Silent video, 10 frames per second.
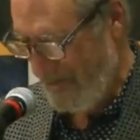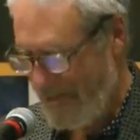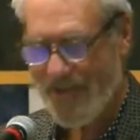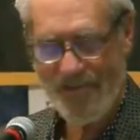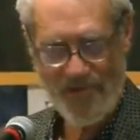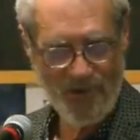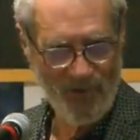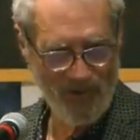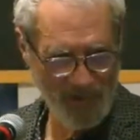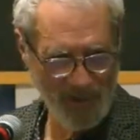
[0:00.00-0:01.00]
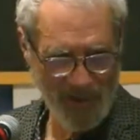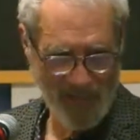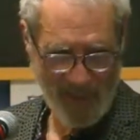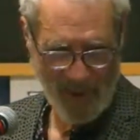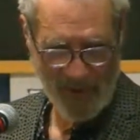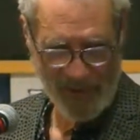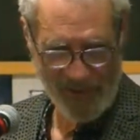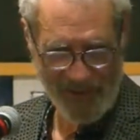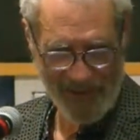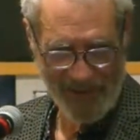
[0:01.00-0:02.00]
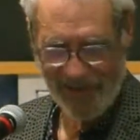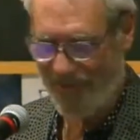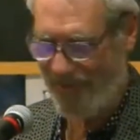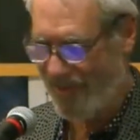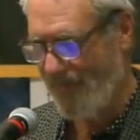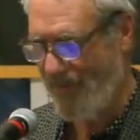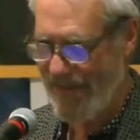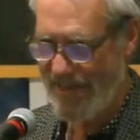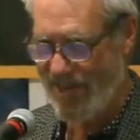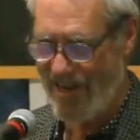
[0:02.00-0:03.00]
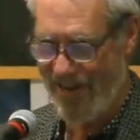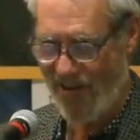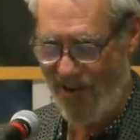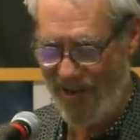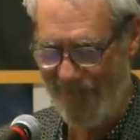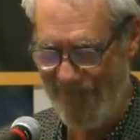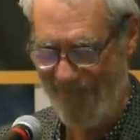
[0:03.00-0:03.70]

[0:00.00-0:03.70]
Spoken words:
the Jews who love poetry. It's like a Venn diagram,